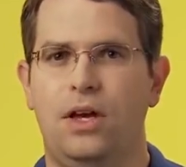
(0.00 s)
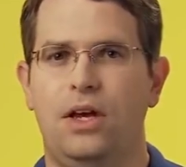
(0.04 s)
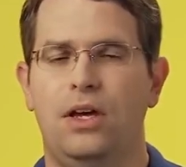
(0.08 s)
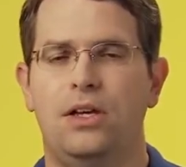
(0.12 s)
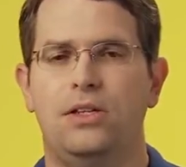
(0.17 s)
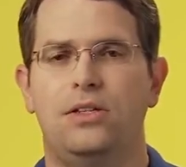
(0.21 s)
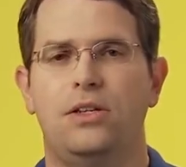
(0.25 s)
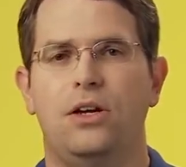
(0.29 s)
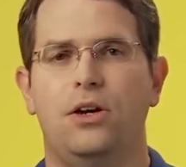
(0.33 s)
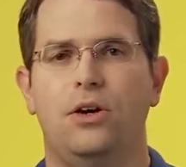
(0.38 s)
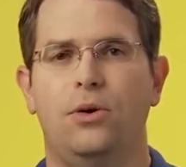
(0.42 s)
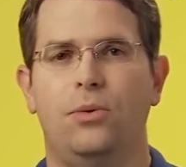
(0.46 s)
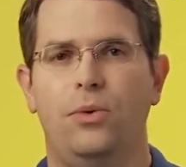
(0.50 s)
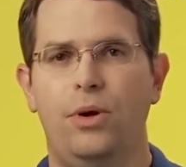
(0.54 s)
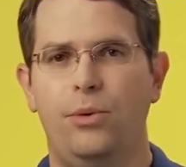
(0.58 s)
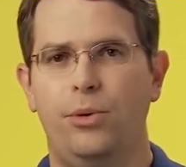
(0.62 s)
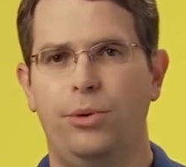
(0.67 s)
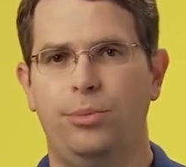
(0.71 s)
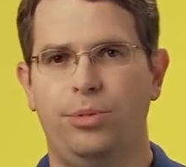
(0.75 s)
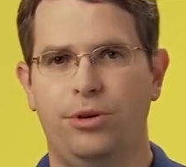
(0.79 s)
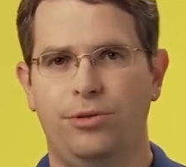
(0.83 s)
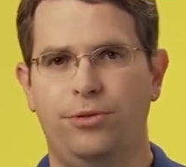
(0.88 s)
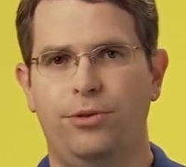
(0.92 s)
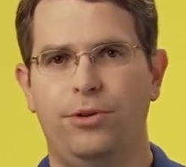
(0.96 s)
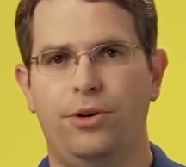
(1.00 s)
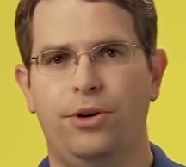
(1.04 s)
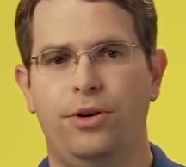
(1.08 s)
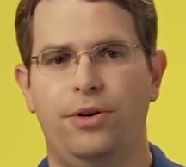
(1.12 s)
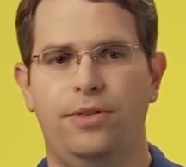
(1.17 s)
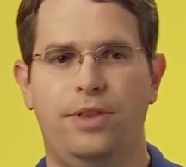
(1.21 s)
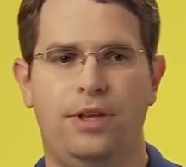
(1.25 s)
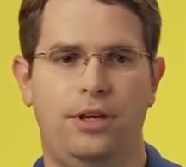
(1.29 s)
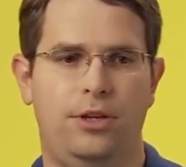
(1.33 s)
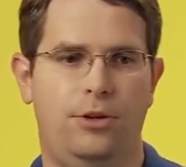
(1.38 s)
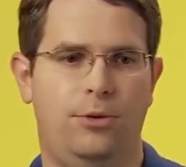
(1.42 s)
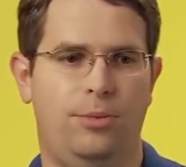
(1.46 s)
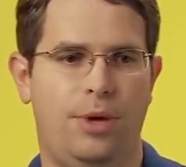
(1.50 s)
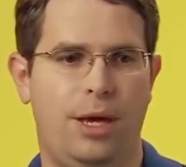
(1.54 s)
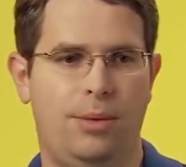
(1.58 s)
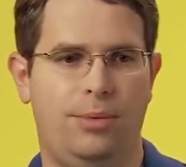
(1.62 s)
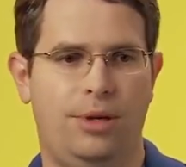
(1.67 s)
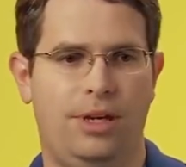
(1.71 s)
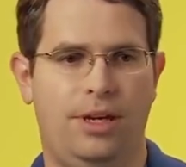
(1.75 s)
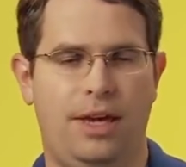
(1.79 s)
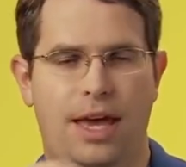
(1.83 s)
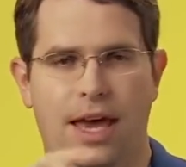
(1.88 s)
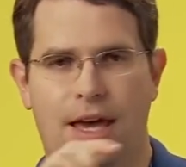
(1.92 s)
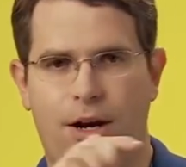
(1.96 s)
So we would prefer that you
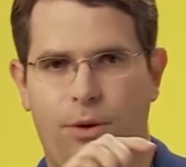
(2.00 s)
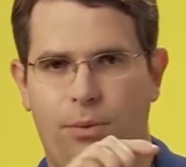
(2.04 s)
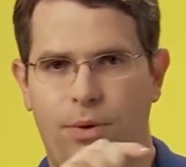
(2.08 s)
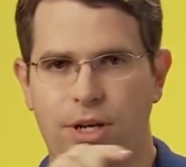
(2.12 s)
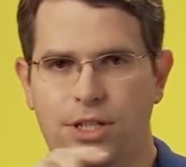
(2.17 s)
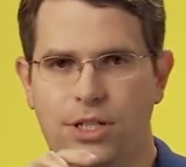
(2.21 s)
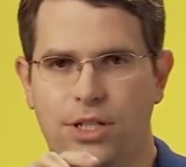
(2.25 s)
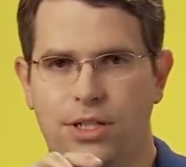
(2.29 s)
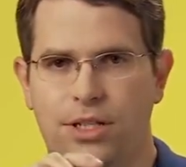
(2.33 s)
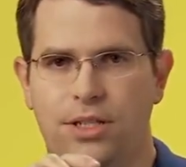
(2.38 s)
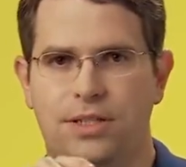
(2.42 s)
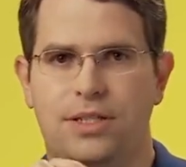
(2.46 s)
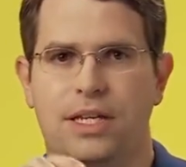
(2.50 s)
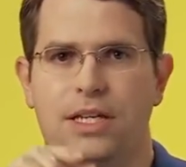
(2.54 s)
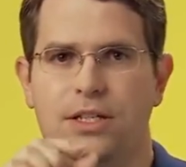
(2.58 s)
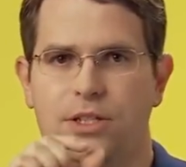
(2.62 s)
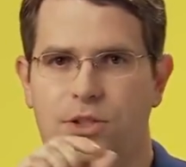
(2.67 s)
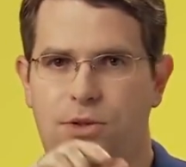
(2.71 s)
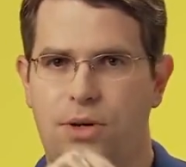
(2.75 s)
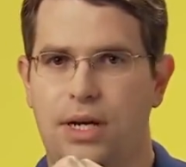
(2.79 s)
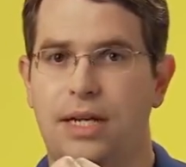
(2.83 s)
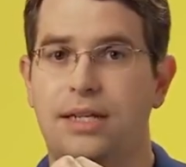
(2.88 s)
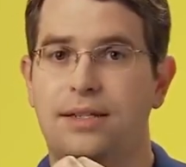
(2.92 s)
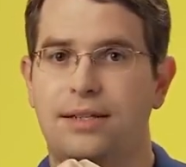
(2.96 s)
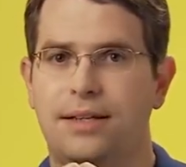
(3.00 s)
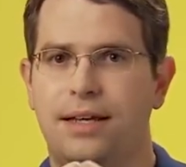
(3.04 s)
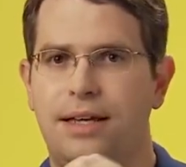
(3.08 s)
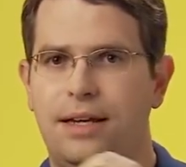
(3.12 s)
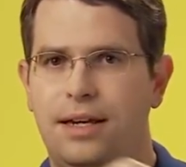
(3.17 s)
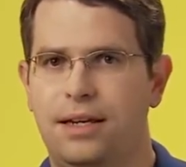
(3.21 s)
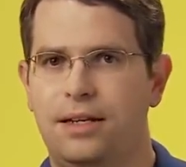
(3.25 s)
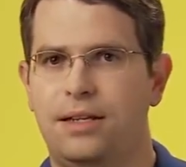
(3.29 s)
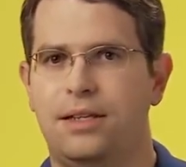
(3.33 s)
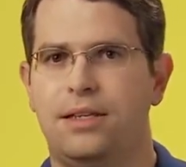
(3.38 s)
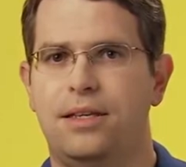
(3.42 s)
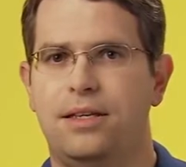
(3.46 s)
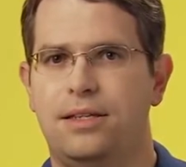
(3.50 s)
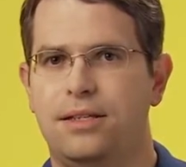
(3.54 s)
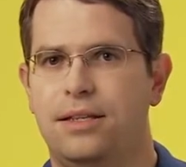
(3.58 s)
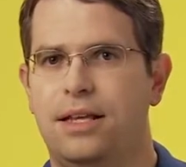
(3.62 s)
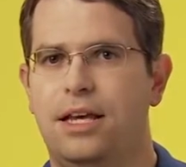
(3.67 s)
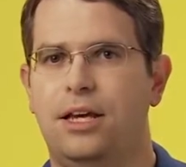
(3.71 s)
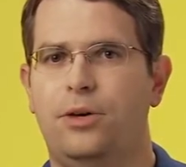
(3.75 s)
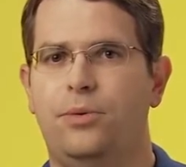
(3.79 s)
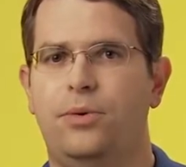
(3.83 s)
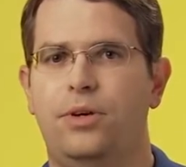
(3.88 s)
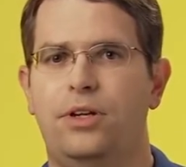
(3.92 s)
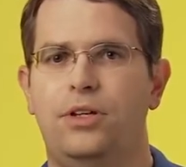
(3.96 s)
maybe add a widget that says translate into this
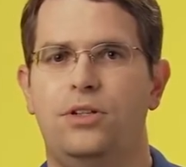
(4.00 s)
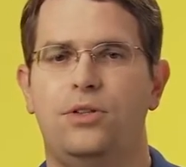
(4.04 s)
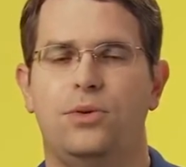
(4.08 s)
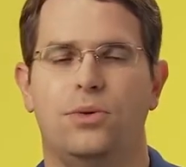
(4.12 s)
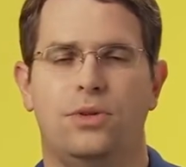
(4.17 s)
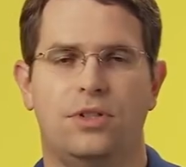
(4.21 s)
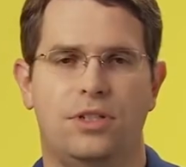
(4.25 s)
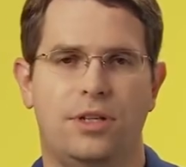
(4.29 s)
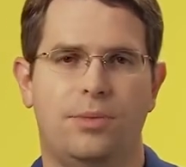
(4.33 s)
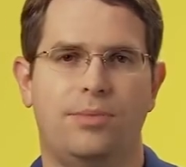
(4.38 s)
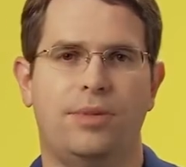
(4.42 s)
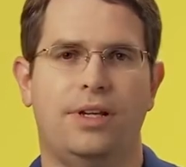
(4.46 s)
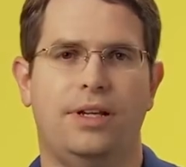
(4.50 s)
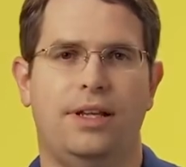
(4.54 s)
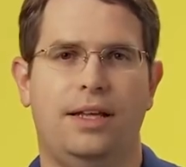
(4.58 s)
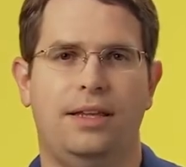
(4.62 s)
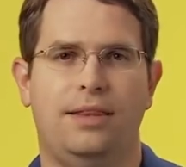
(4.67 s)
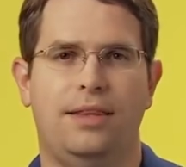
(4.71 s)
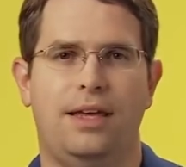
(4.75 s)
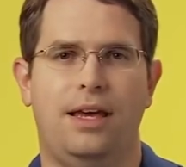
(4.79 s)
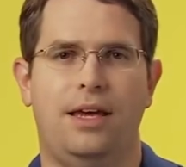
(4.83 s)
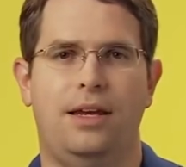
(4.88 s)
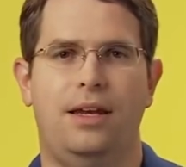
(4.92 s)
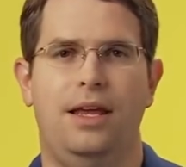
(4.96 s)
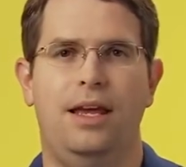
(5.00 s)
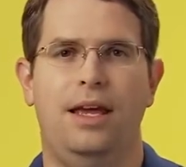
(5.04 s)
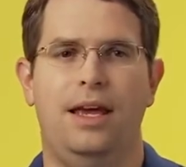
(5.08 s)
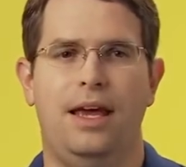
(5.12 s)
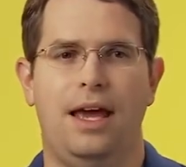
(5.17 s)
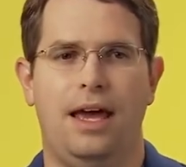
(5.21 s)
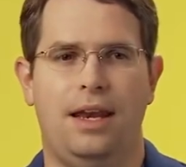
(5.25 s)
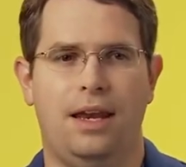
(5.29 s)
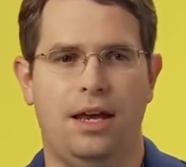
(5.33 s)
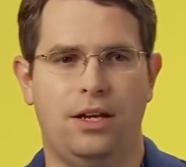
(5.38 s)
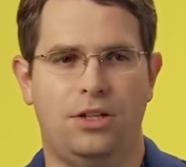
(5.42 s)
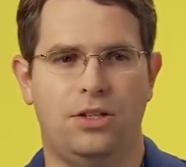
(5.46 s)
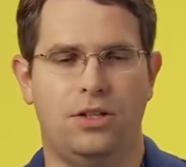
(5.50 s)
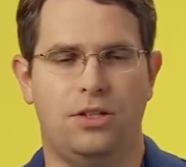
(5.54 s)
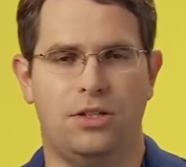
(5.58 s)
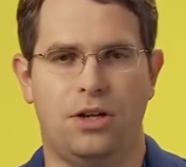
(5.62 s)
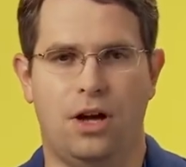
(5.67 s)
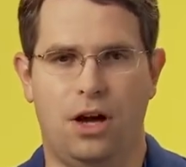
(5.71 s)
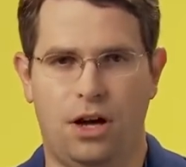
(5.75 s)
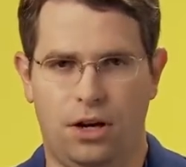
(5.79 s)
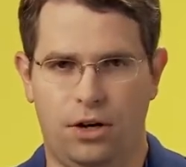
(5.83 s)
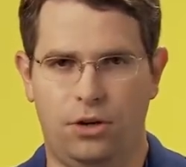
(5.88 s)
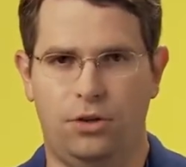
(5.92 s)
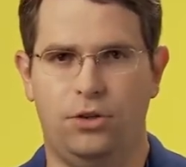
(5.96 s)
language or something like that, and not just
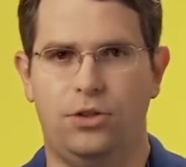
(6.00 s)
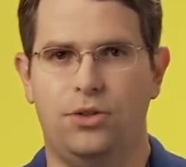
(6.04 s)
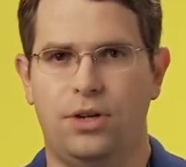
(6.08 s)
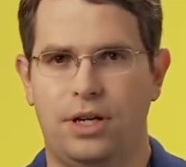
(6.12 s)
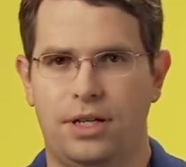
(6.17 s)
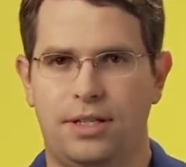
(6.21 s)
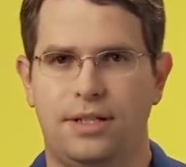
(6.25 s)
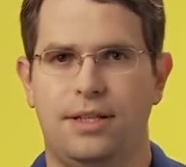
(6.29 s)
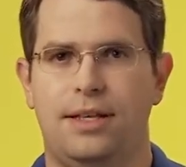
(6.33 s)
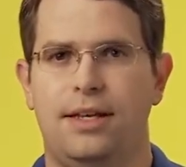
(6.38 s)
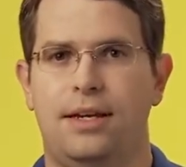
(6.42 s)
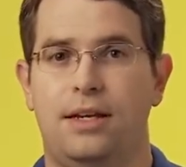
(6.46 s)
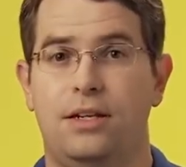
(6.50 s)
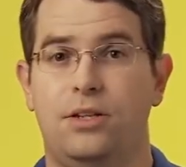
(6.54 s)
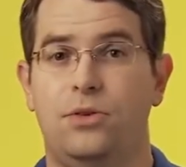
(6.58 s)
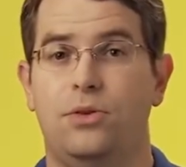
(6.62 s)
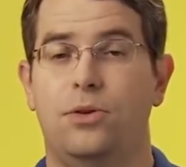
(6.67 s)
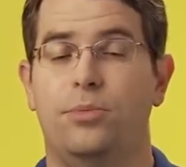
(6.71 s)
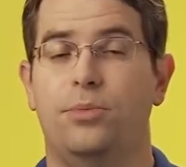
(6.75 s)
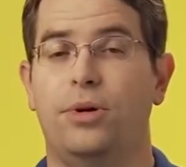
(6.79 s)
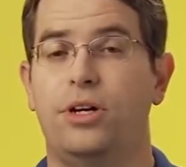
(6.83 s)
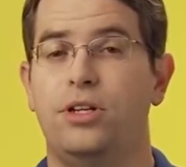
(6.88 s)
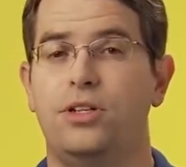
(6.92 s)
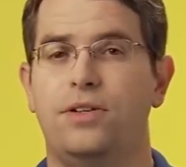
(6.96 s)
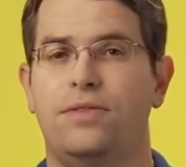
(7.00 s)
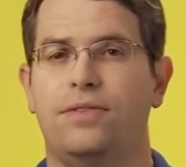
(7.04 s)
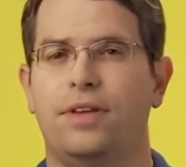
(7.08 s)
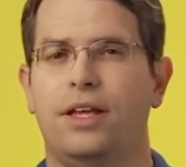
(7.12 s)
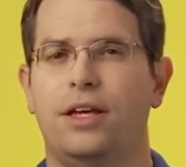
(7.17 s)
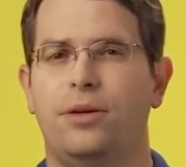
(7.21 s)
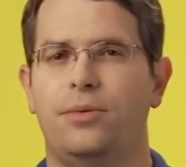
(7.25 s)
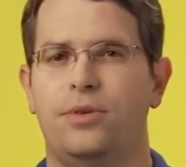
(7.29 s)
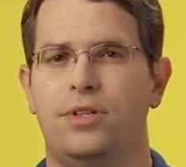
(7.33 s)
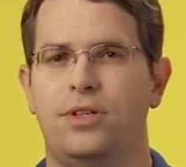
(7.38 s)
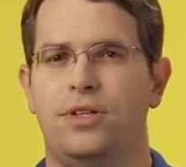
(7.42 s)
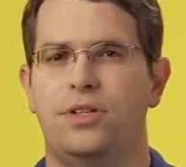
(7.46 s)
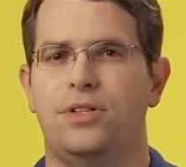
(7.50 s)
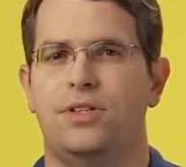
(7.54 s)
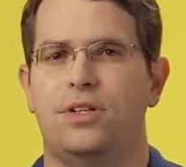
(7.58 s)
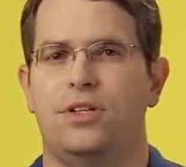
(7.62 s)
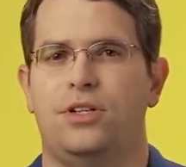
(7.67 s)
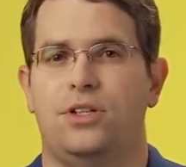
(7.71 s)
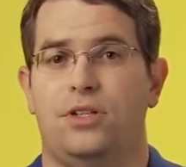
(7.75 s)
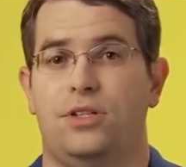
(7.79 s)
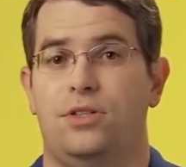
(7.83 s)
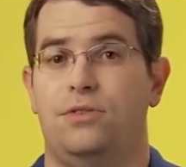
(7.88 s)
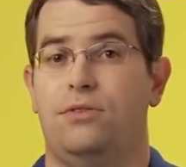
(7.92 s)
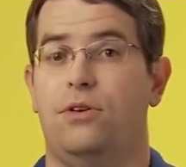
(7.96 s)
auto-translate into a bunch of languages and
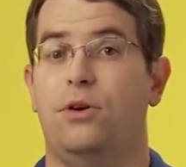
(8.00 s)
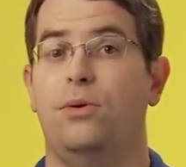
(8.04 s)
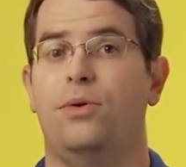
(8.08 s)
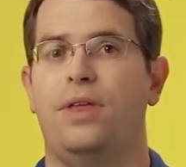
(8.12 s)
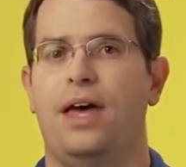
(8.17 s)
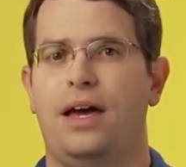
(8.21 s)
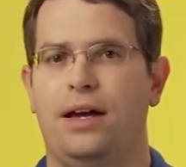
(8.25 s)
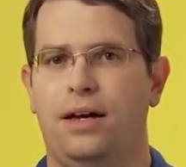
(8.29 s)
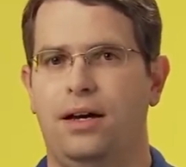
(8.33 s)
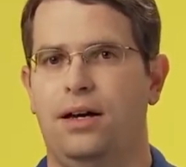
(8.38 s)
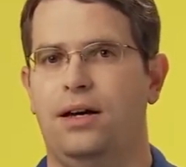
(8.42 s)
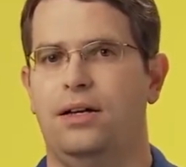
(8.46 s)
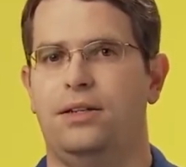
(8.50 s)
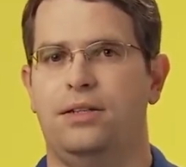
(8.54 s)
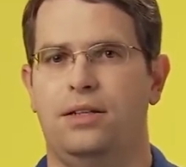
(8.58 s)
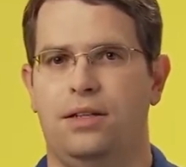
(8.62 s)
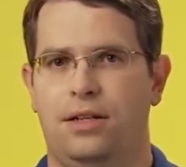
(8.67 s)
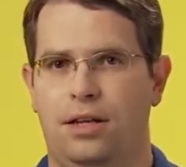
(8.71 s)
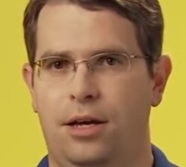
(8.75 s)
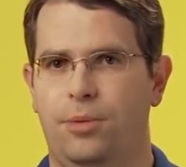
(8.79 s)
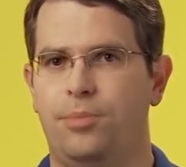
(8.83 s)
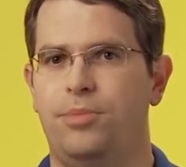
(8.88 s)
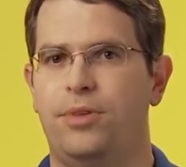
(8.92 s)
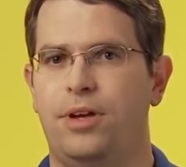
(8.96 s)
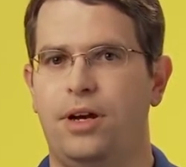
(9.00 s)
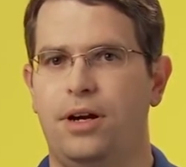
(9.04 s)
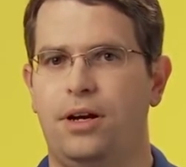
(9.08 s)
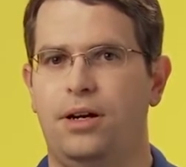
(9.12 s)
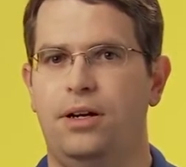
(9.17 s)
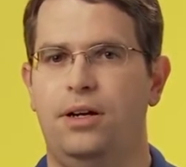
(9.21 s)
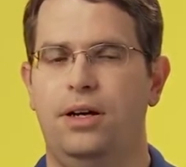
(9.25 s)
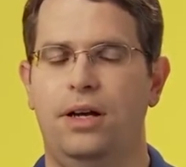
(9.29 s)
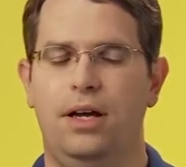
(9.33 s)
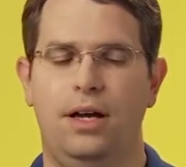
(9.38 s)
just throw that content up there.